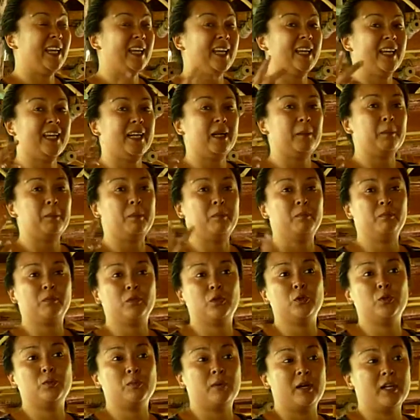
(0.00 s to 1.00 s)
In
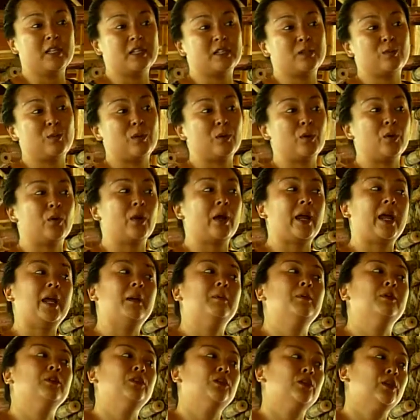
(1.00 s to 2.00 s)
2 months, we were
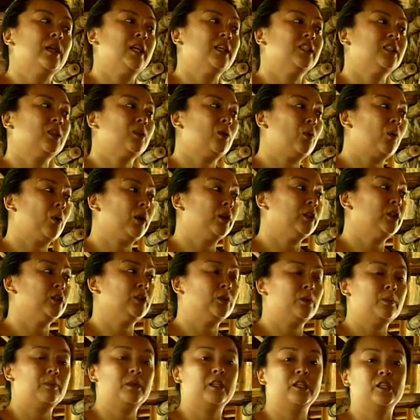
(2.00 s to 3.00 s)
able to raise €250,000
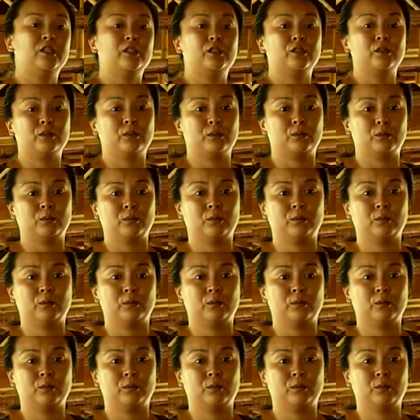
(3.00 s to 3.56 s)
to €1,000,000.